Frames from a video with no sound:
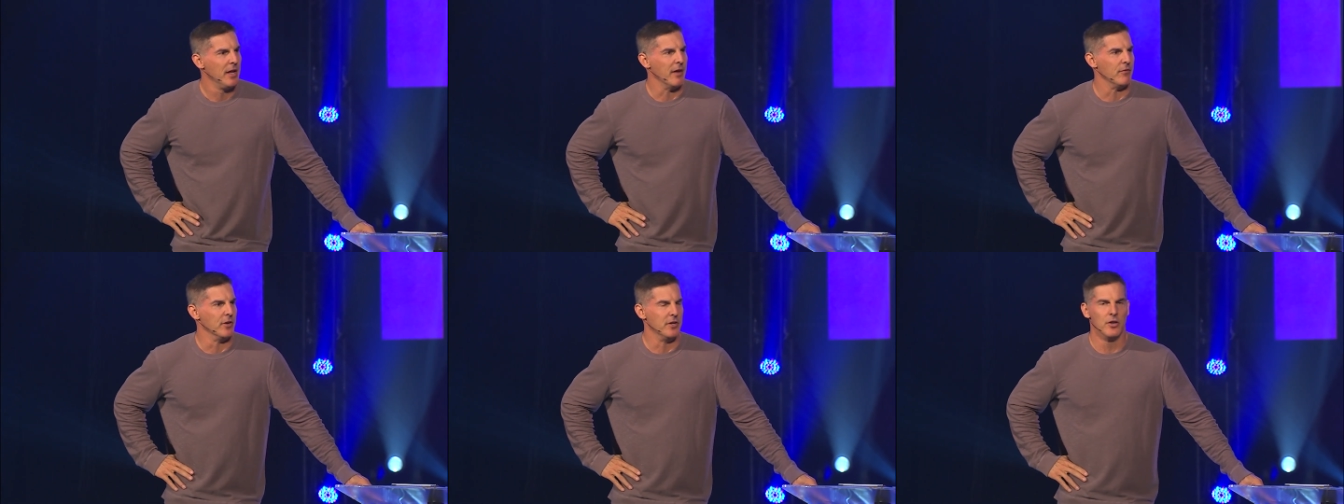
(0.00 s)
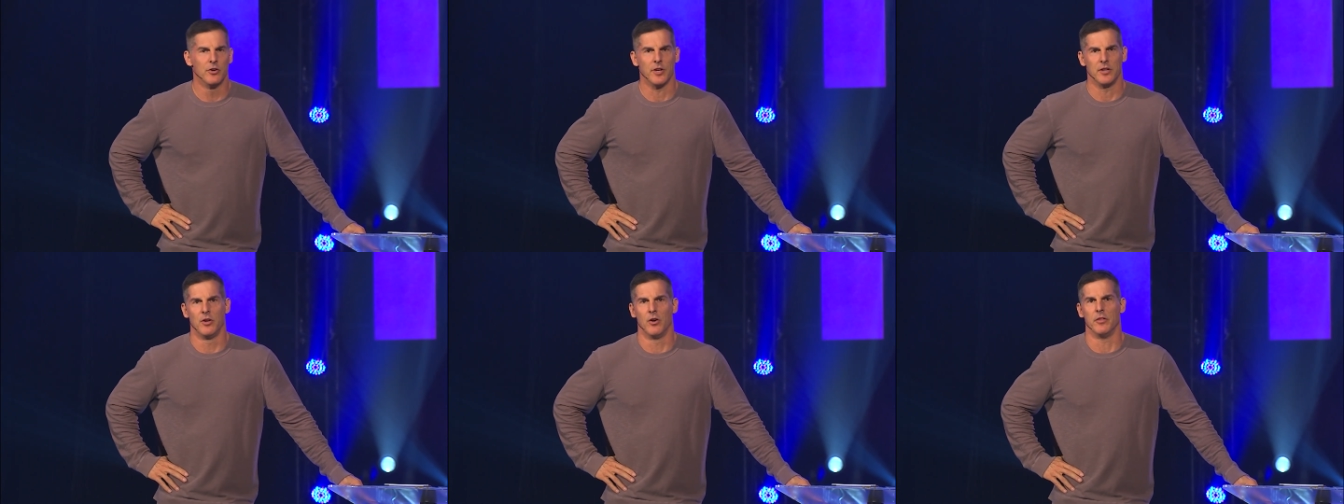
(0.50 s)
And for years,
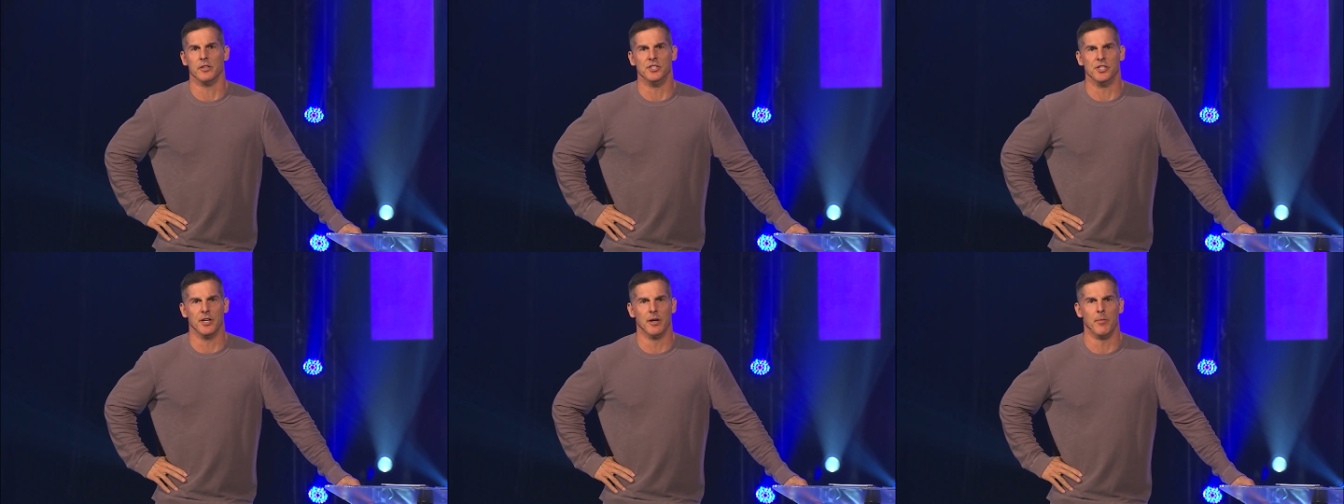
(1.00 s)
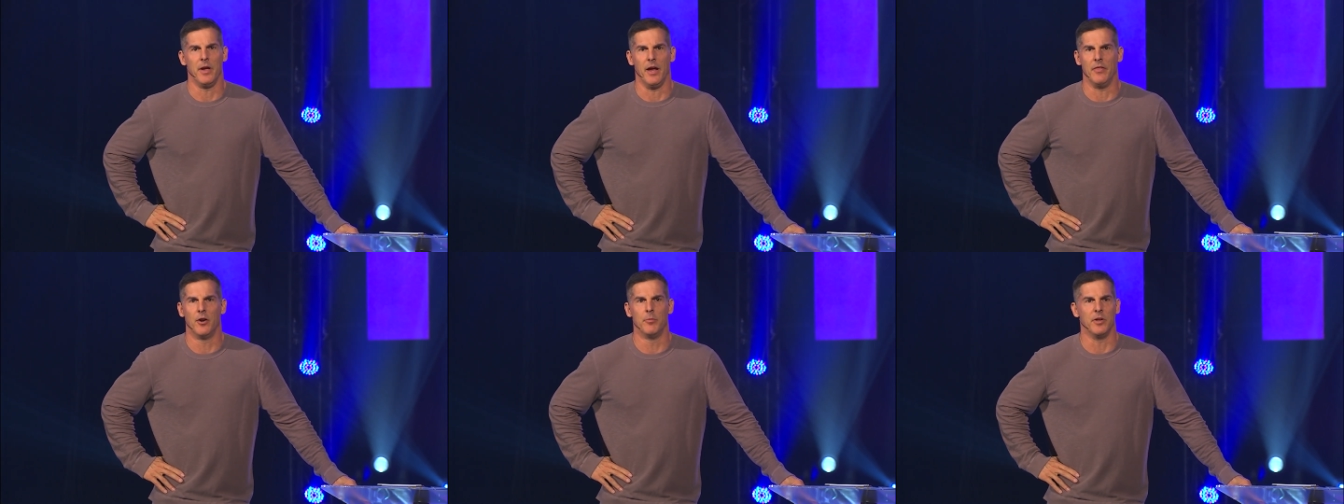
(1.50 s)
I'd go to the gym,
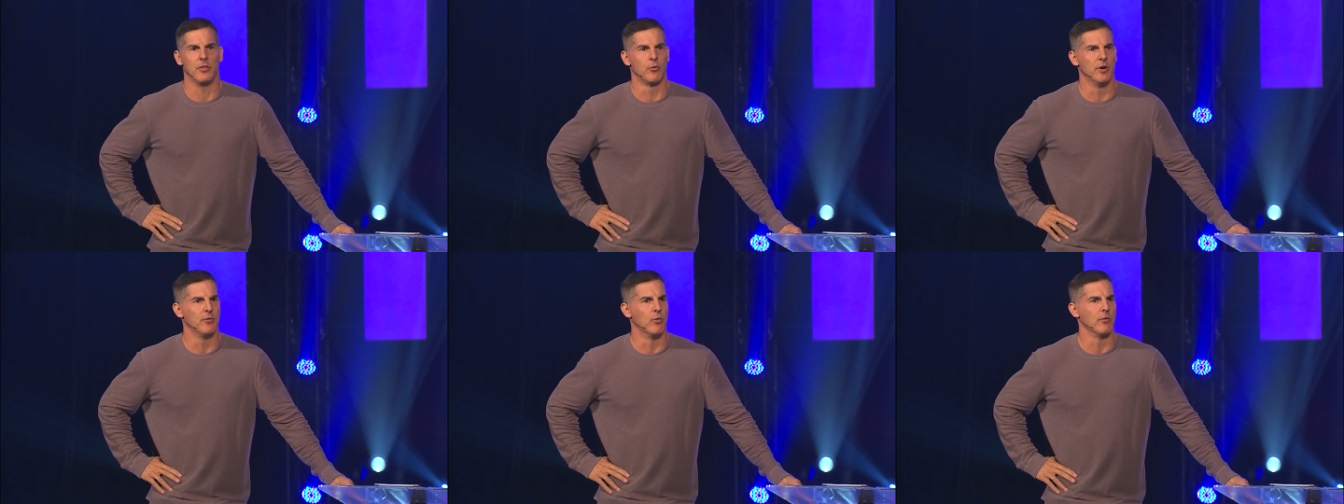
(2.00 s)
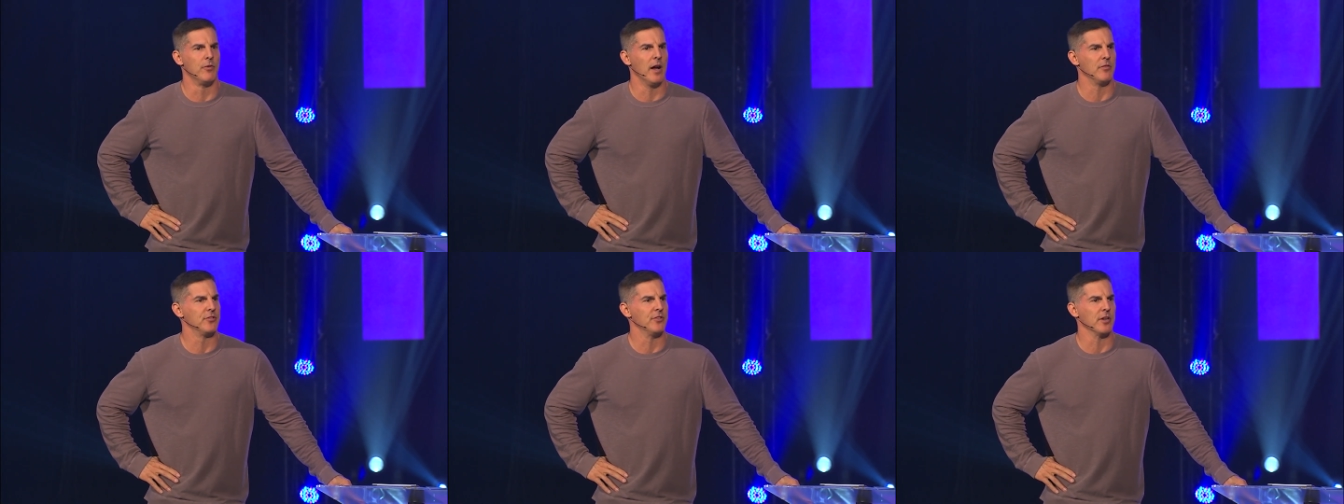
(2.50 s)
and there'd be three, four,
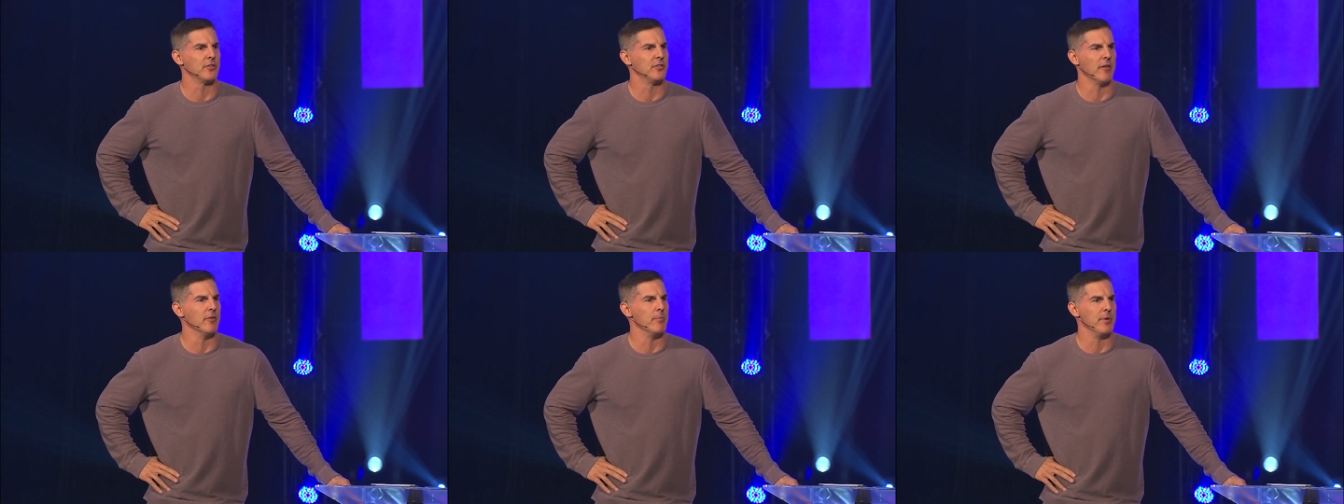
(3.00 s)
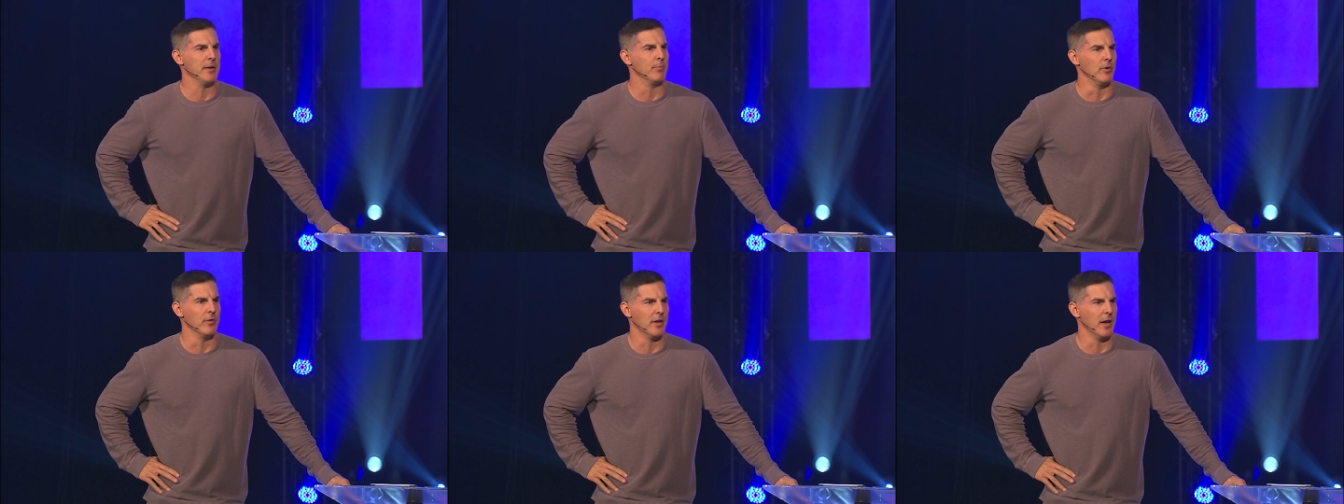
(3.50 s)
five, six, seven
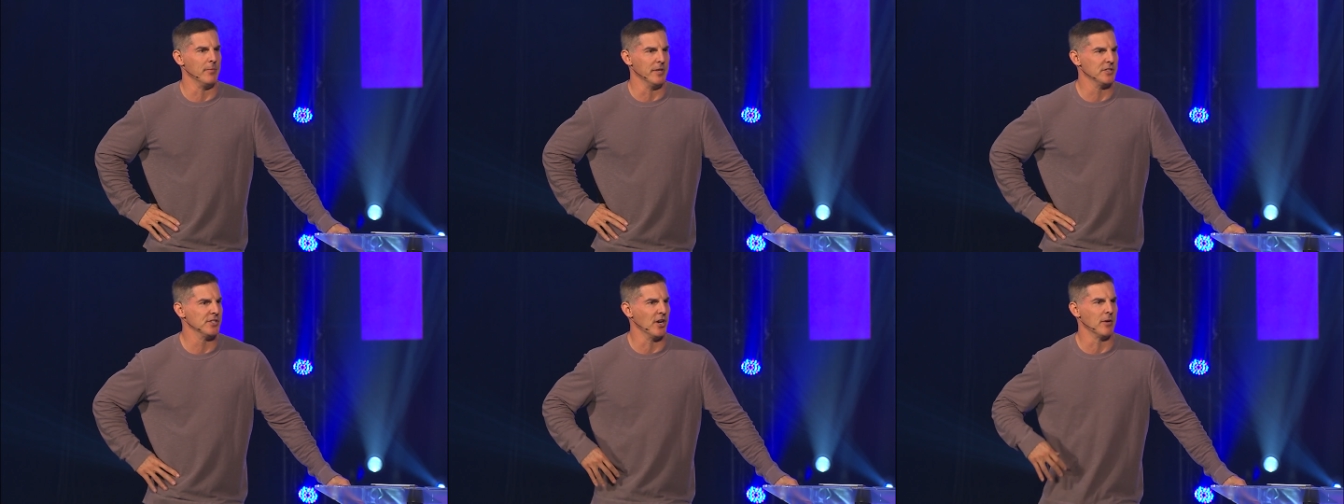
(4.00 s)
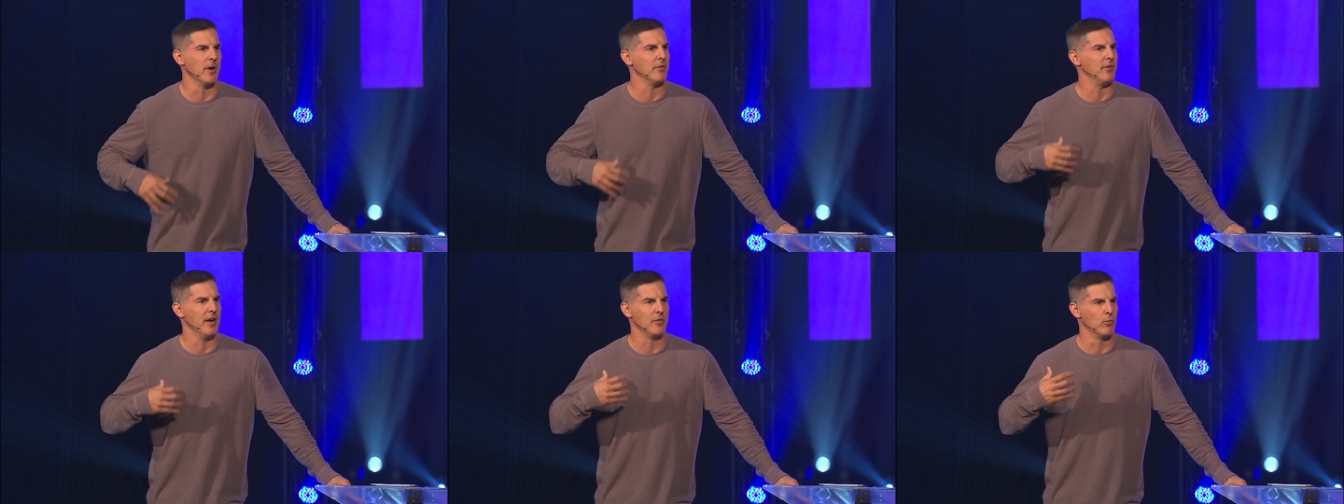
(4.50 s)
people that I'd be sharing my
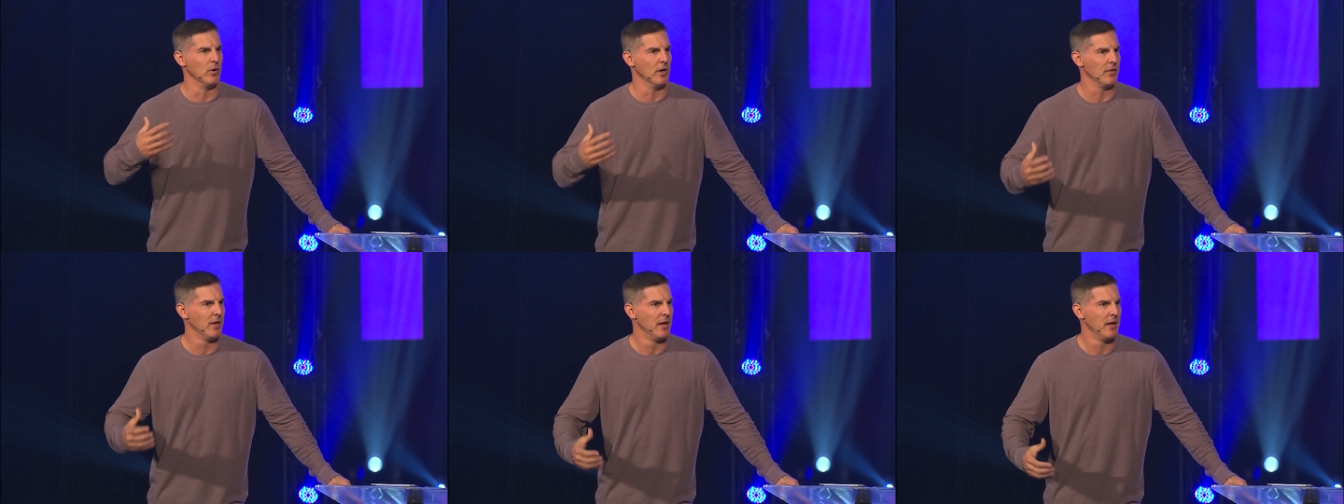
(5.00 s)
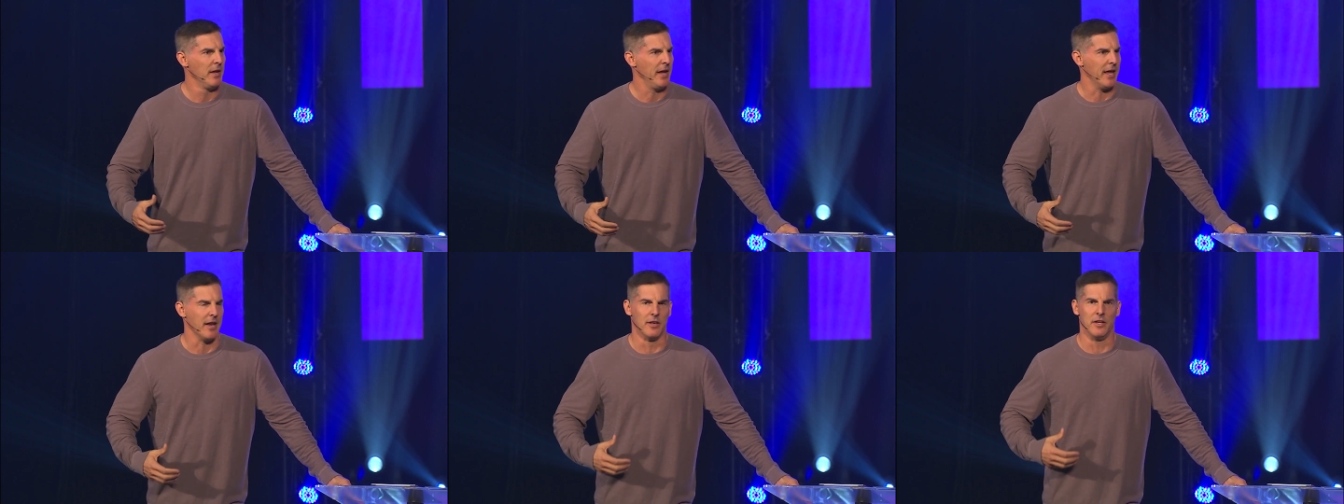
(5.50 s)
faith with,
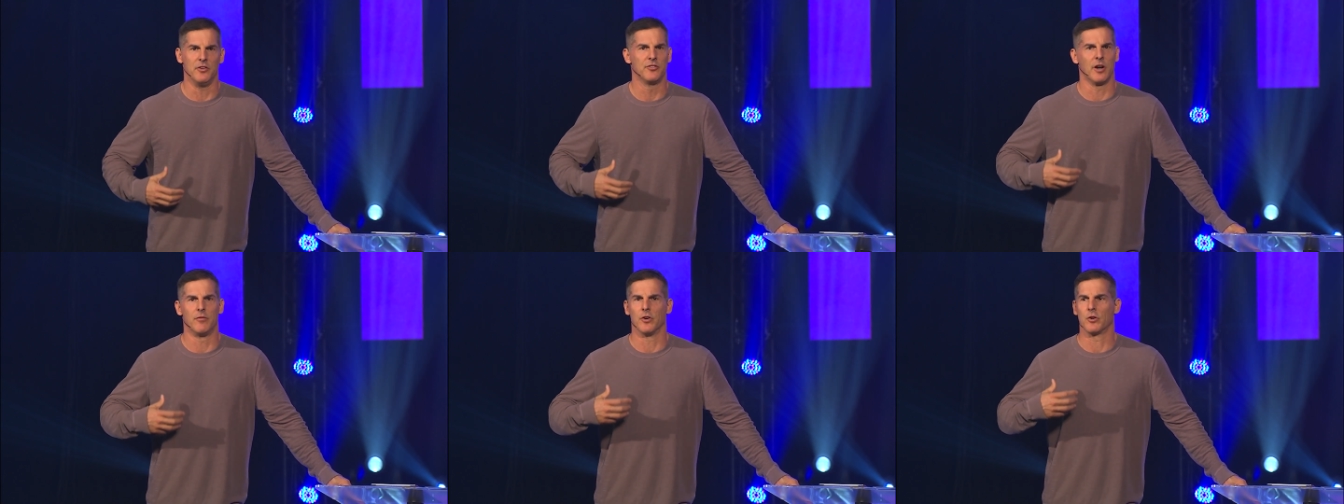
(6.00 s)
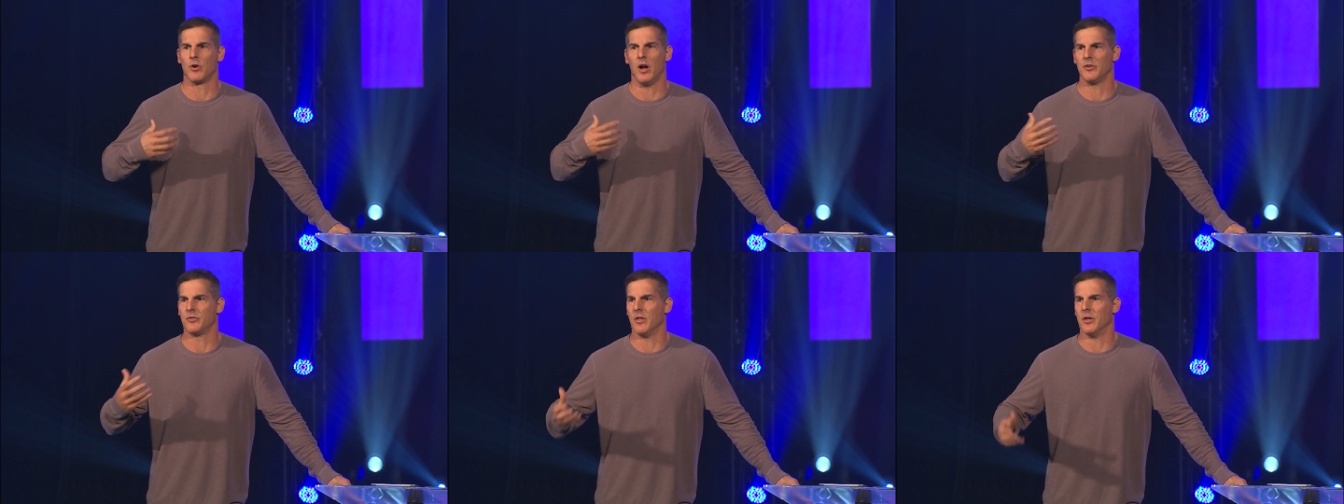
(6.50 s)
and I'd lead several to
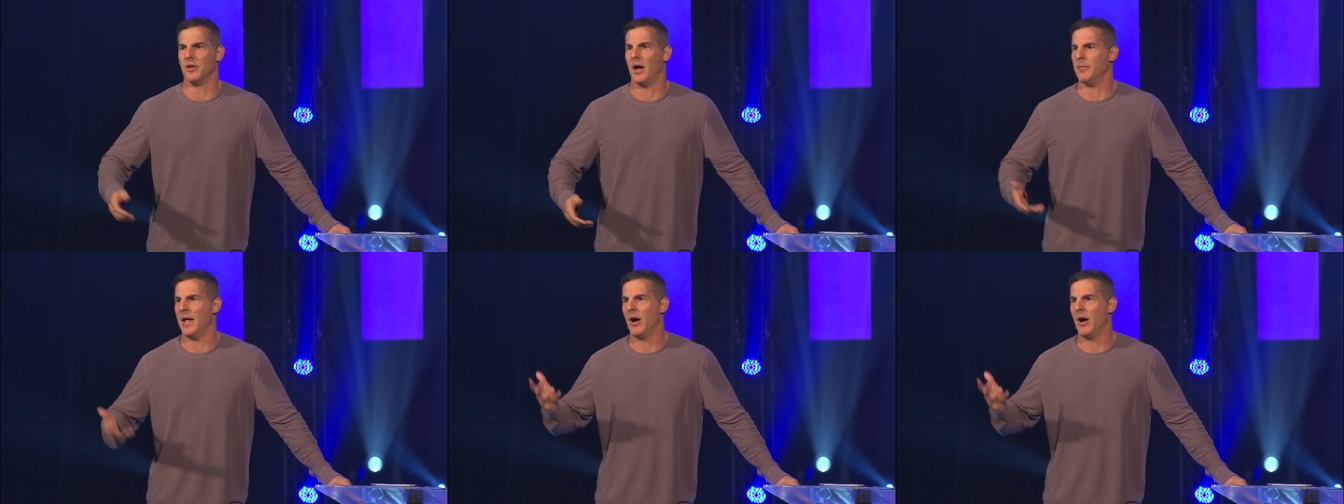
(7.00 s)
Christ all the time.